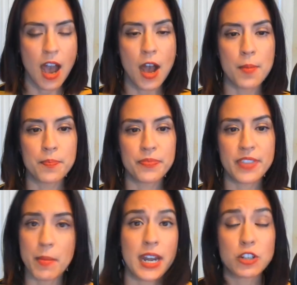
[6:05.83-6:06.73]
um,
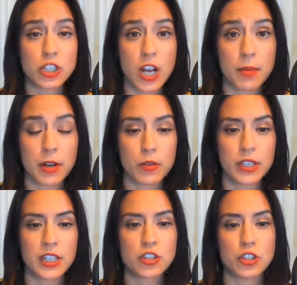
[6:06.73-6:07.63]
they might actually talk about a
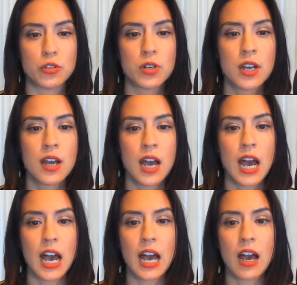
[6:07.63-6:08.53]
real issue
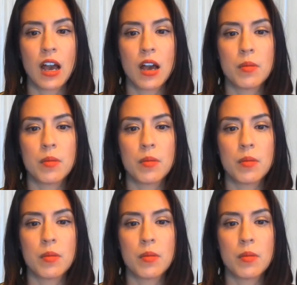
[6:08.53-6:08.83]
uh,